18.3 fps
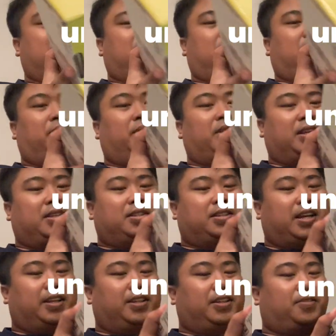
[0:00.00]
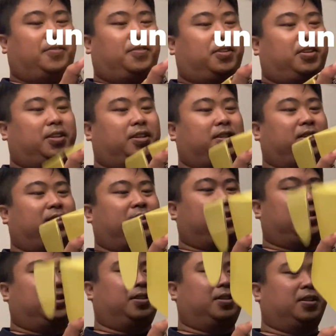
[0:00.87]
I'm really excited for this.
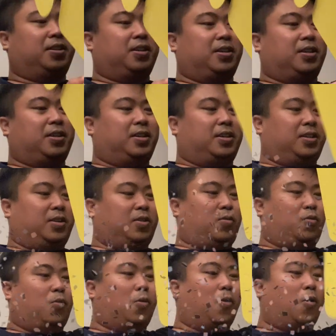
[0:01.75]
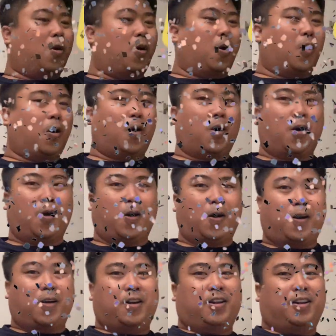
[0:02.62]

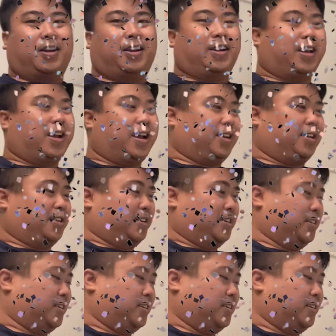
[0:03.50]
Look at that.